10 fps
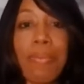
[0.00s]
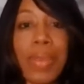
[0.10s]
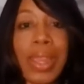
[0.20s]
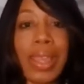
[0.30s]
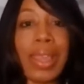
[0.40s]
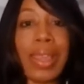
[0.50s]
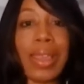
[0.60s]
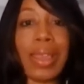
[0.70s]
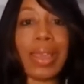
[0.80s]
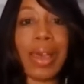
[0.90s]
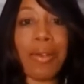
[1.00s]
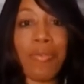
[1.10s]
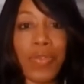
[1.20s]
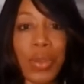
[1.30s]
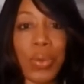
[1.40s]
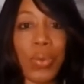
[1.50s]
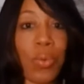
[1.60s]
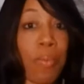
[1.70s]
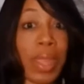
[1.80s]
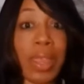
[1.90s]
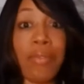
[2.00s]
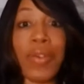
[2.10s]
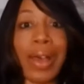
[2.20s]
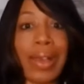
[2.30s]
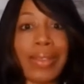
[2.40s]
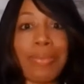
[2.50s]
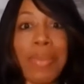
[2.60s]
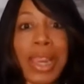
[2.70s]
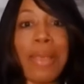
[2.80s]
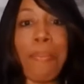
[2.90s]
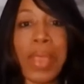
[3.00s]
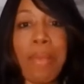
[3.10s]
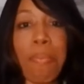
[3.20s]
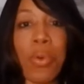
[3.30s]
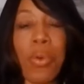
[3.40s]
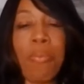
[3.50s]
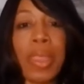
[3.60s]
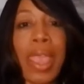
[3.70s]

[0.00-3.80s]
Many of you, many of us, many people